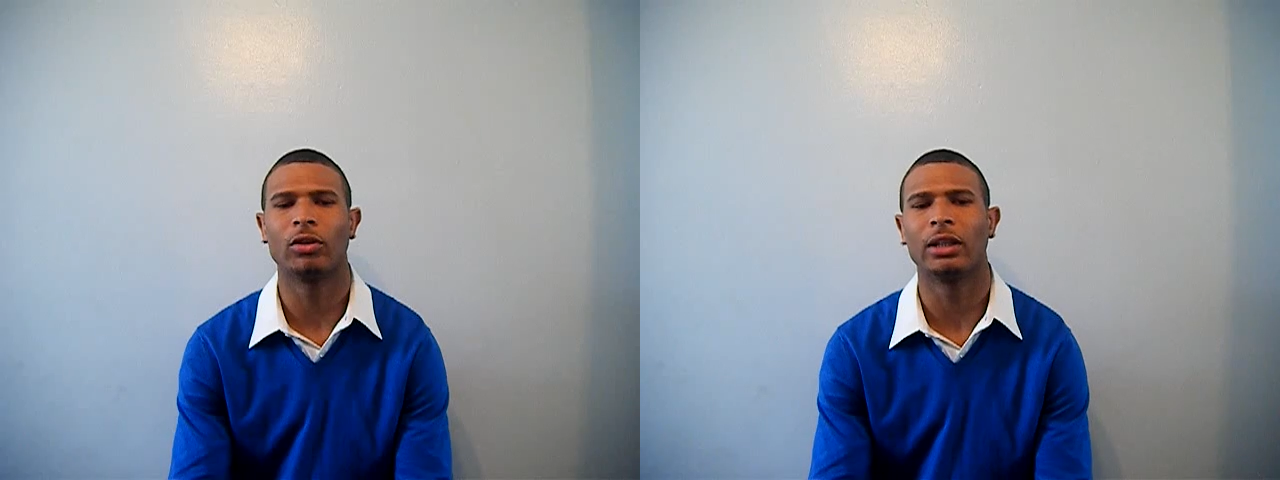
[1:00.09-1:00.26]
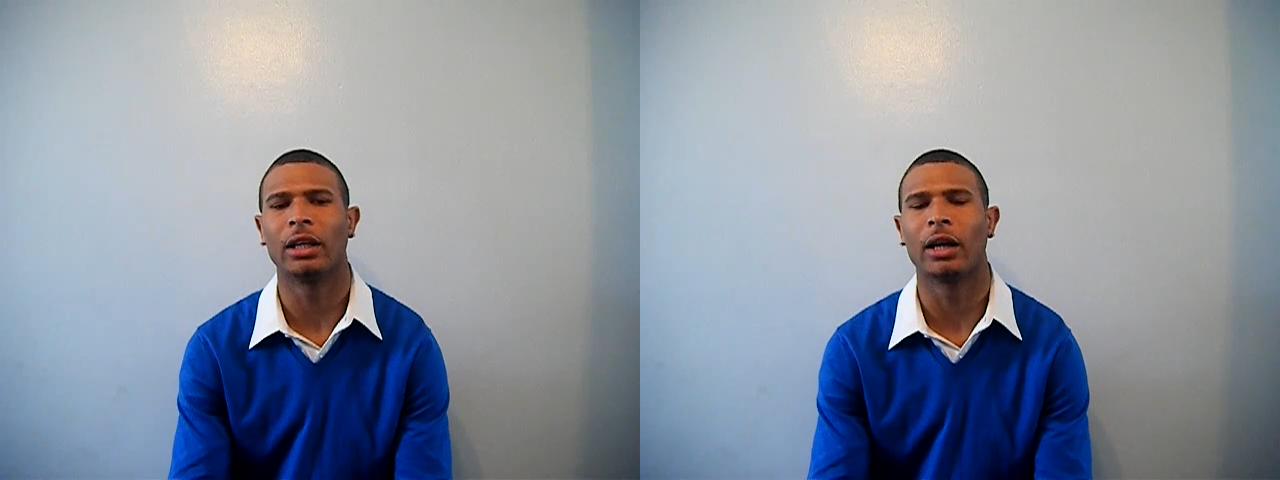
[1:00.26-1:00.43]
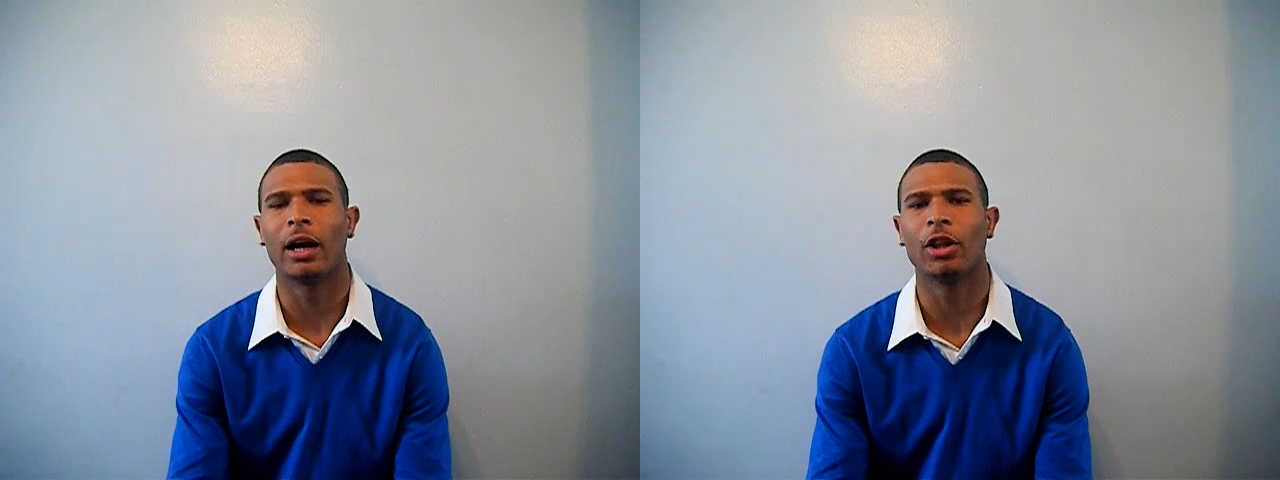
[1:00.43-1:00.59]
you
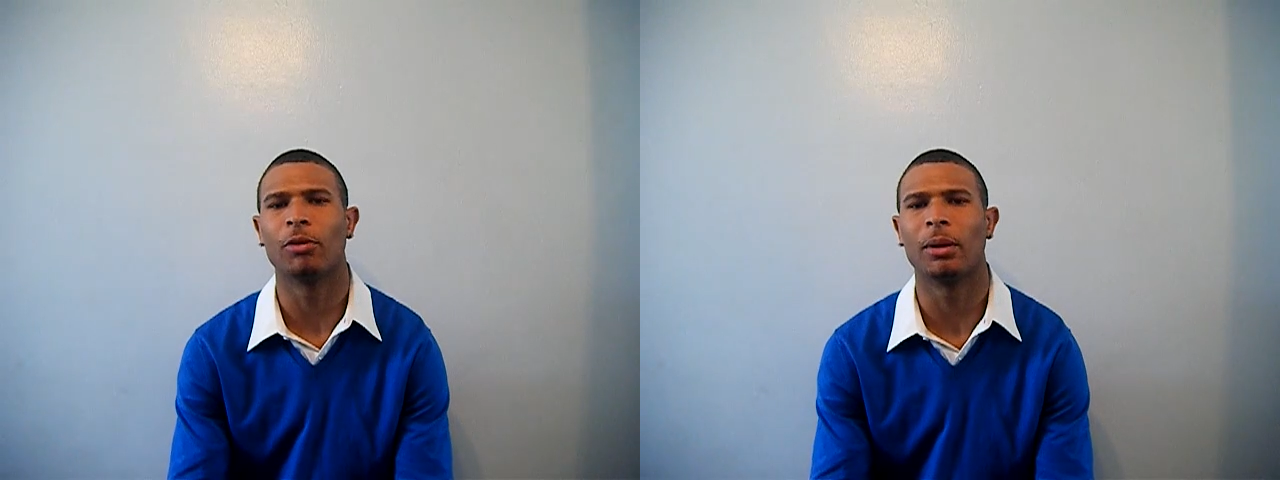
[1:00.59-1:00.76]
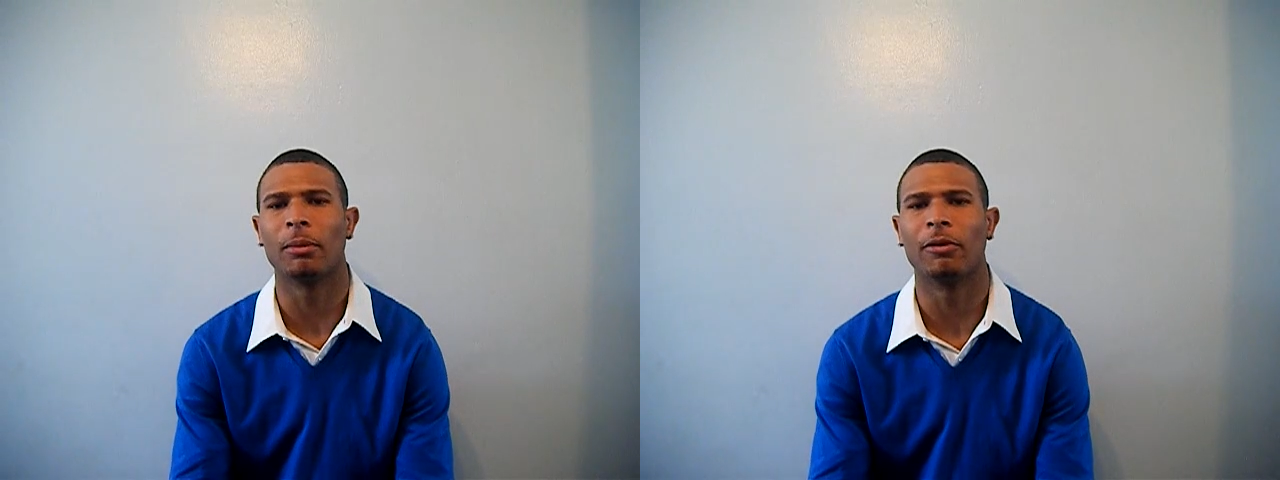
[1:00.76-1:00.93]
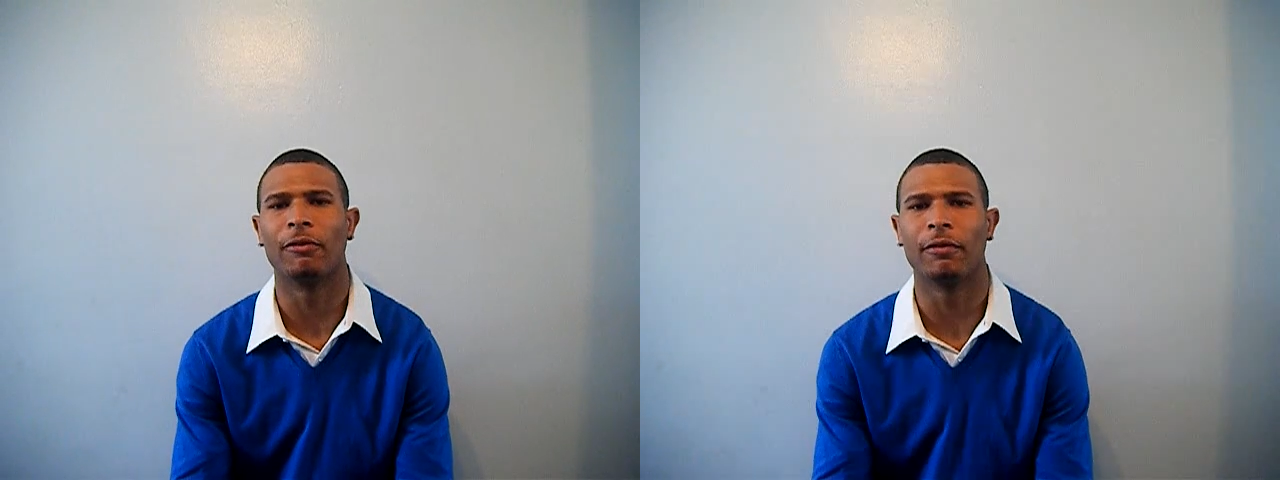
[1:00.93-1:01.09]
think other
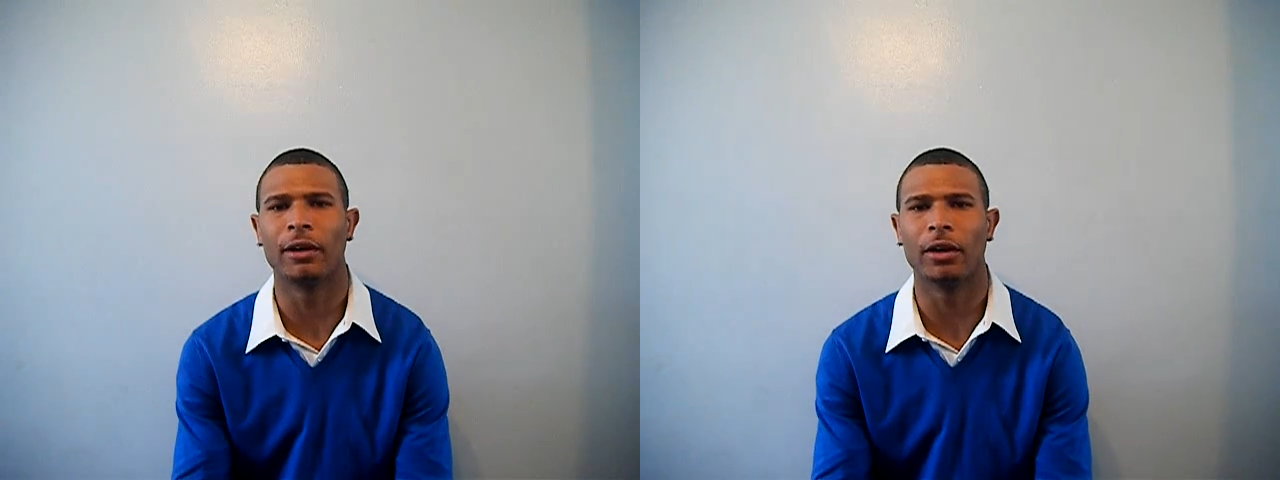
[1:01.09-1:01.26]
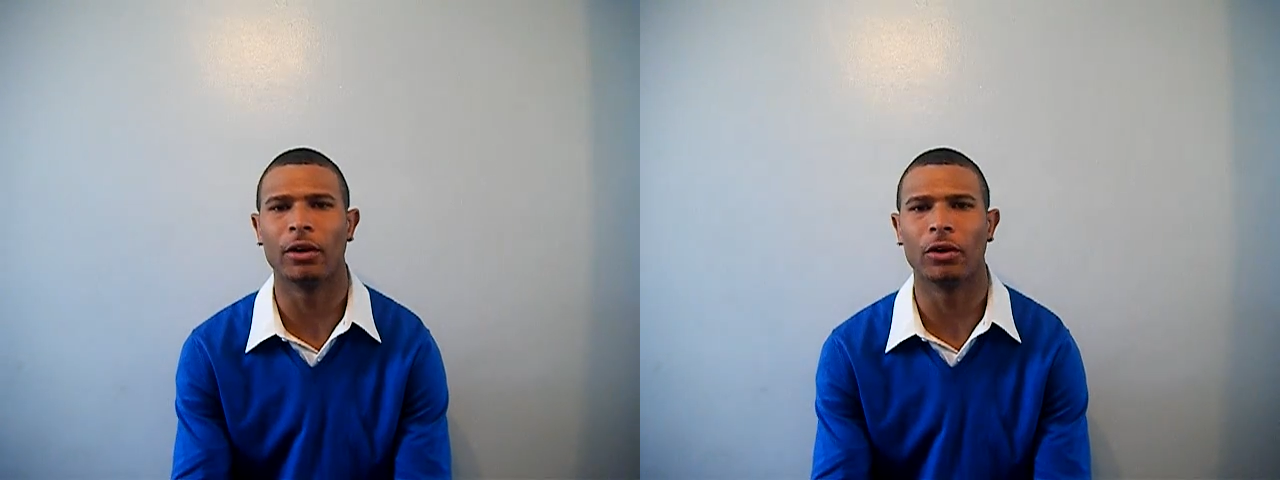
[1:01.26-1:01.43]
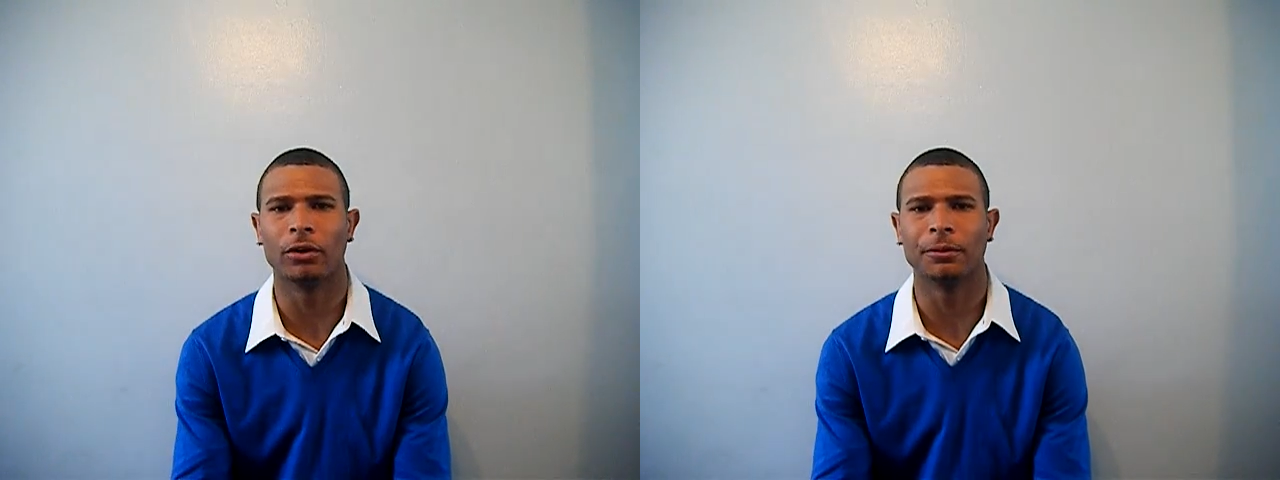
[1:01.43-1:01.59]
people
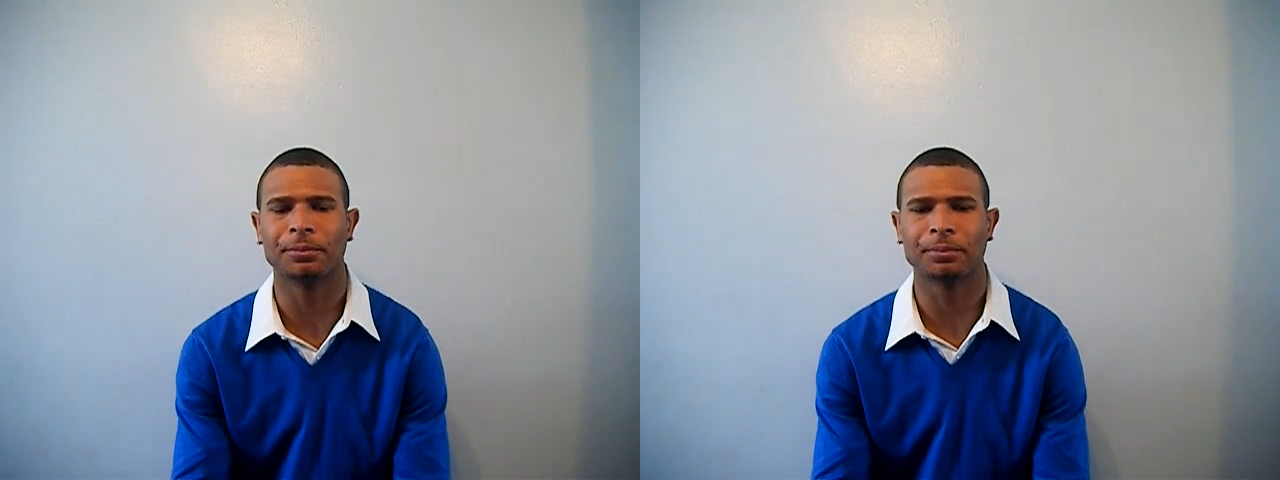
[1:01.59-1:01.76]
feel